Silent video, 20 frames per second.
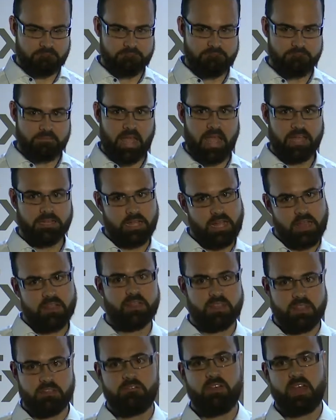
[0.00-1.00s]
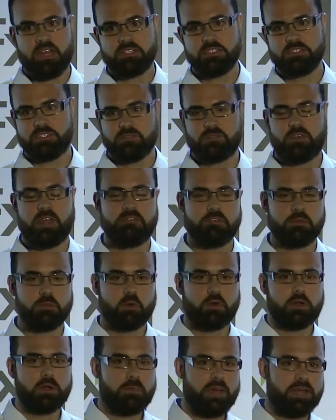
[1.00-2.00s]
had the advantage of having
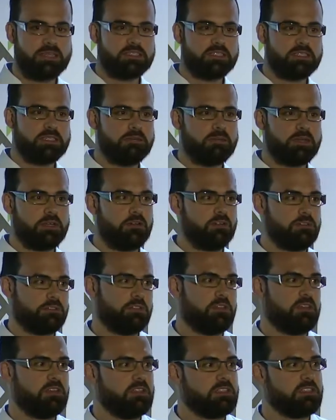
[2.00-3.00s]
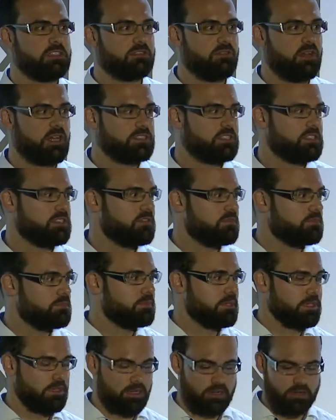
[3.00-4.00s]
more capacity, but also the disadvantage of
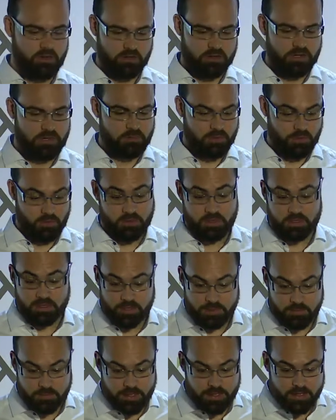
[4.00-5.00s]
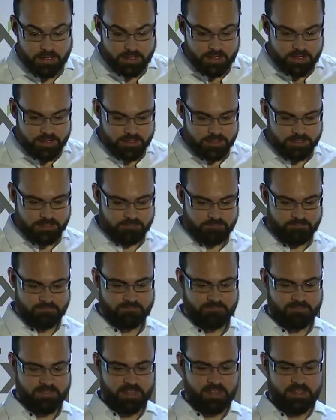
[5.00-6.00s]
being clogged up all the time.
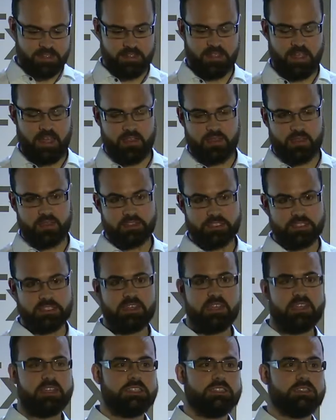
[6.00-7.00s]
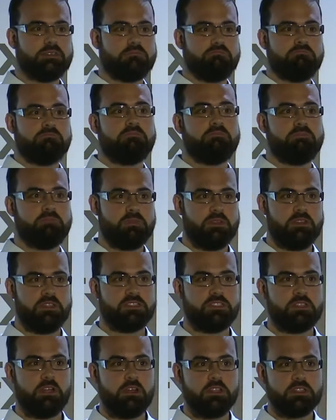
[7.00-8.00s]
At this stage,
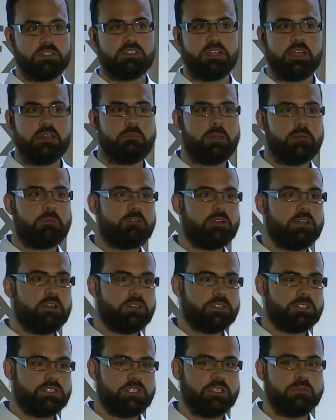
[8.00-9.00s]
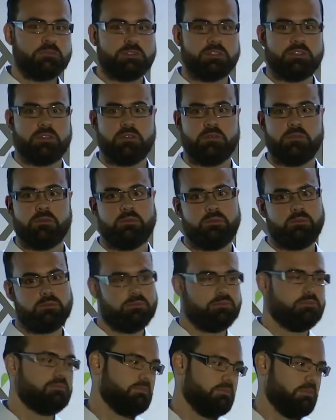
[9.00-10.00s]
solid-state memory got cheap, so
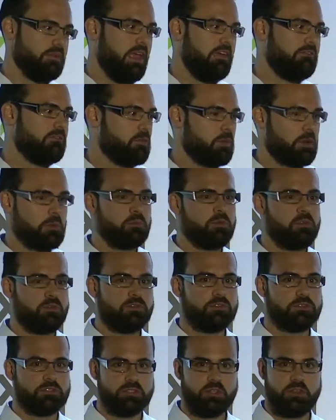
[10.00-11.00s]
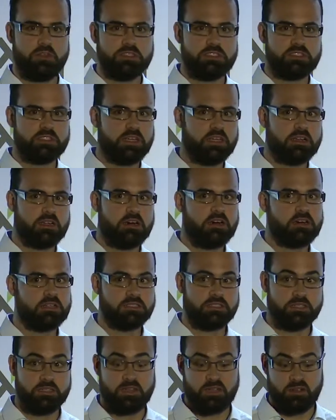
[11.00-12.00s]
everyone moved to solid-state
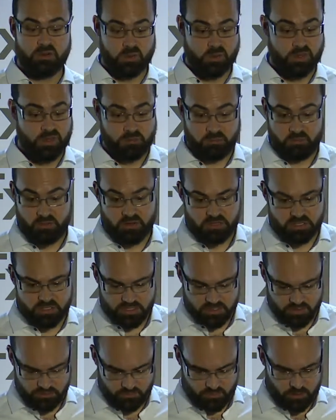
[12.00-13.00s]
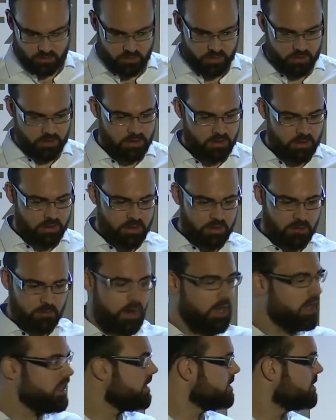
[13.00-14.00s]
cards, and now we're in the process of going
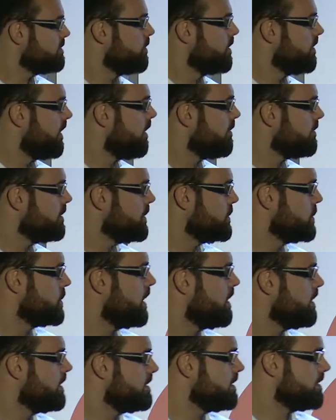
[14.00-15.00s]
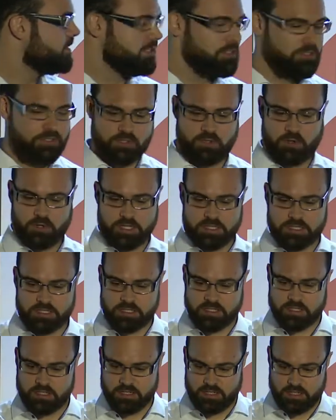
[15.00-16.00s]
wireless with our new shiny new toys.